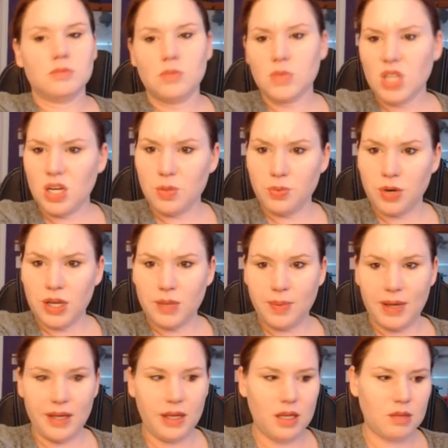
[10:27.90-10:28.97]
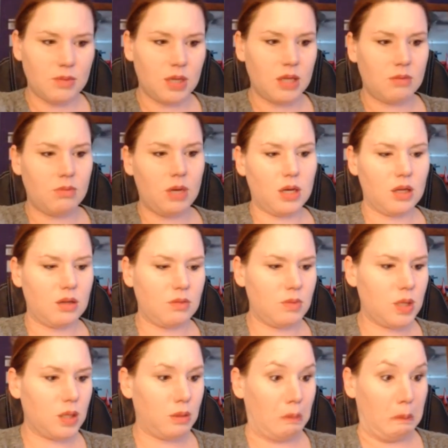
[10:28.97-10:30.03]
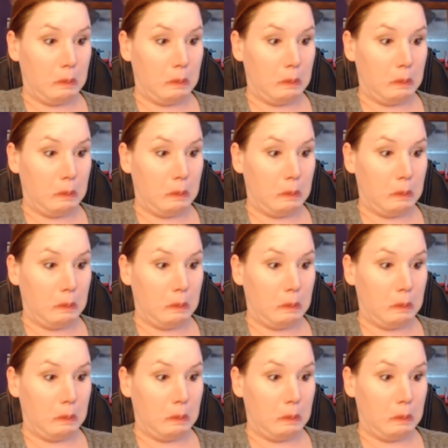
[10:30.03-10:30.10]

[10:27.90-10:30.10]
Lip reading: Gonna break my handmade mug in a minute.